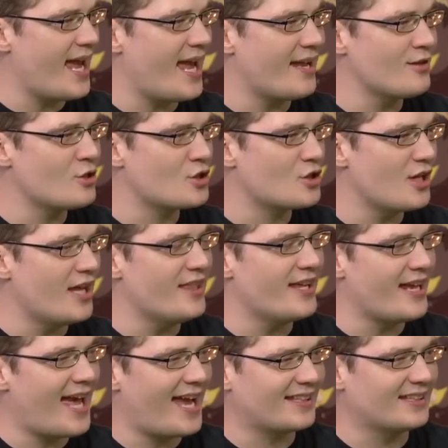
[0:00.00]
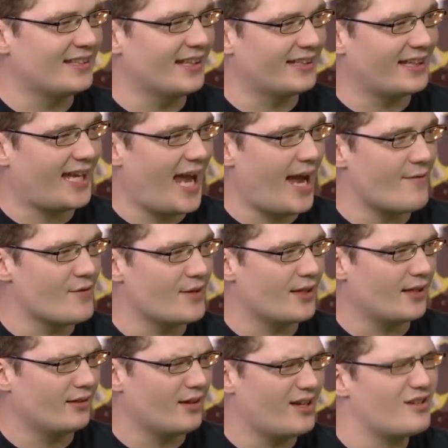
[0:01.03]
Hench and then acted like the Gavin
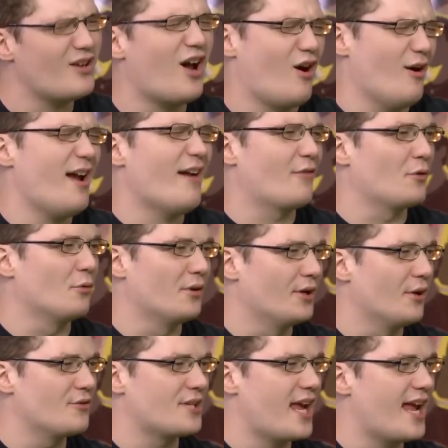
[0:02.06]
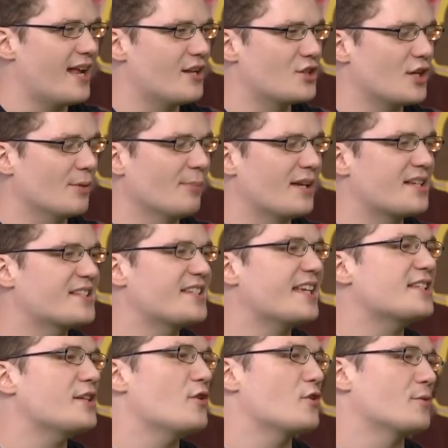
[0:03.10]
thing, like, oh, everyone knows Hench. I'm like,
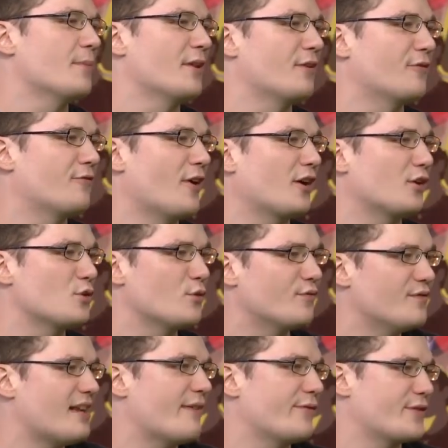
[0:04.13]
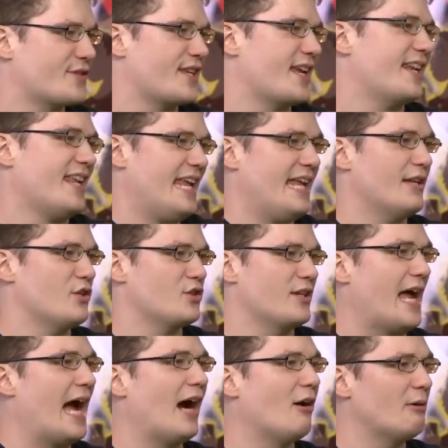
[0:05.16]
six years, motherfucker, you've never said Hench
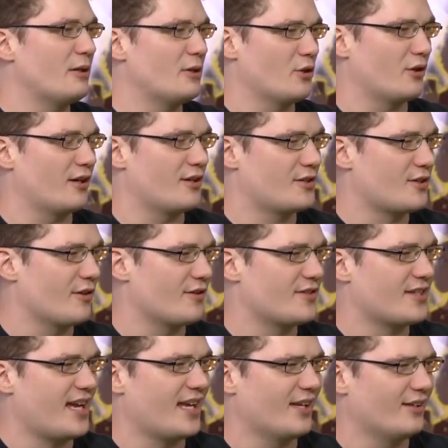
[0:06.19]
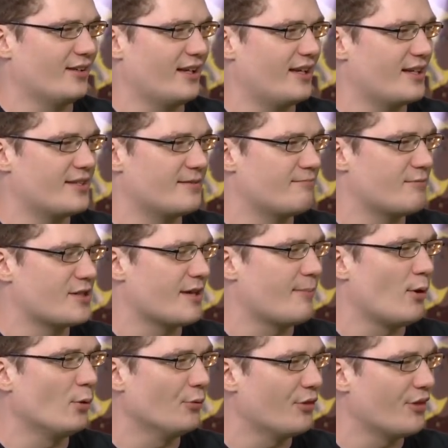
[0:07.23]
now, and you're gonna start saying it like it's
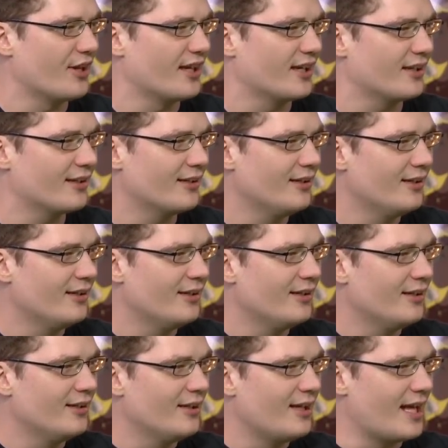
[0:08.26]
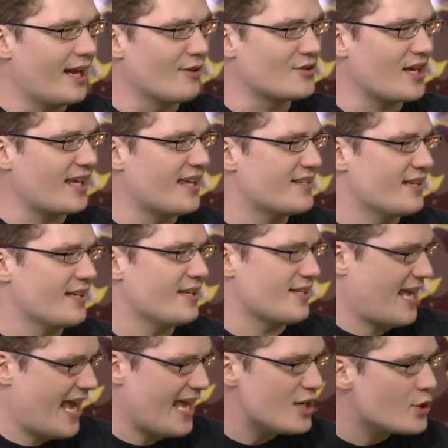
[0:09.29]
some old thing. Yeah. And, I was like, he's a, he's
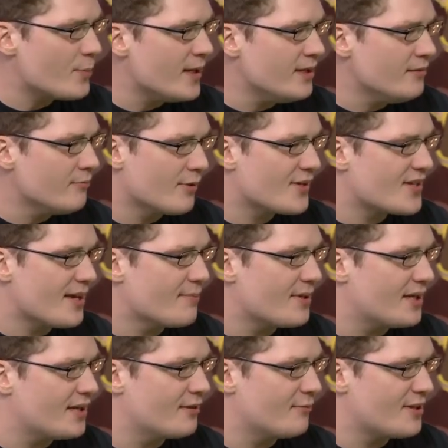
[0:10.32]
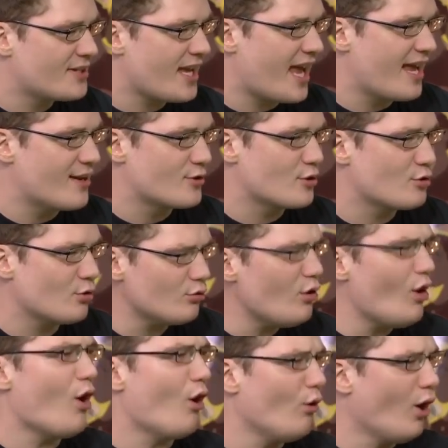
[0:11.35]
a henchman? What does that mean? What is hench? He's like,
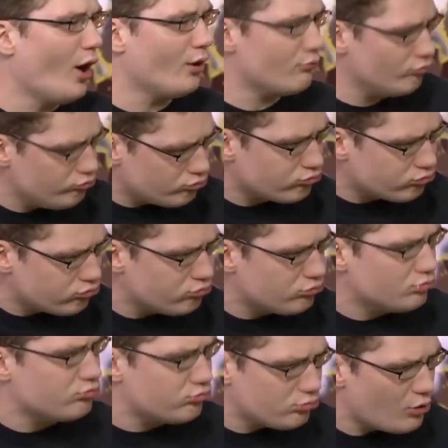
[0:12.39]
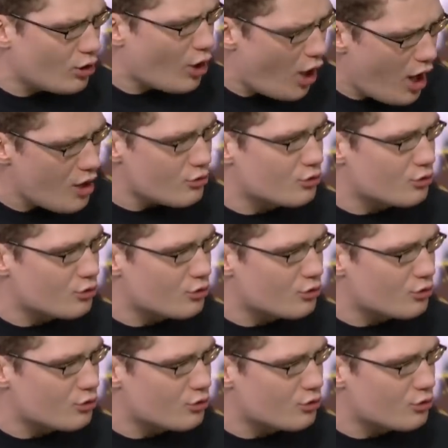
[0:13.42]
you know, like Look, hedge.